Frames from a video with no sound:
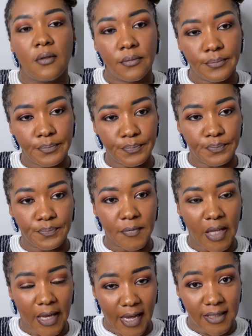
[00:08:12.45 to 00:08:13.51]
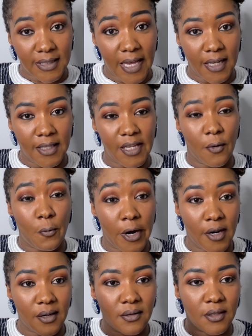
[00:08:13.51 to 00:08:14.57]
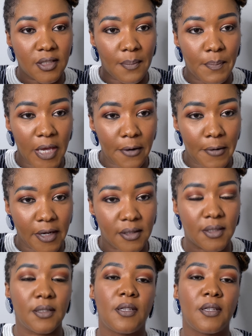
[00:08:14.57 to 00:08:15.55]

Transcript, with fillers: Hmm, like I said, they were superiors.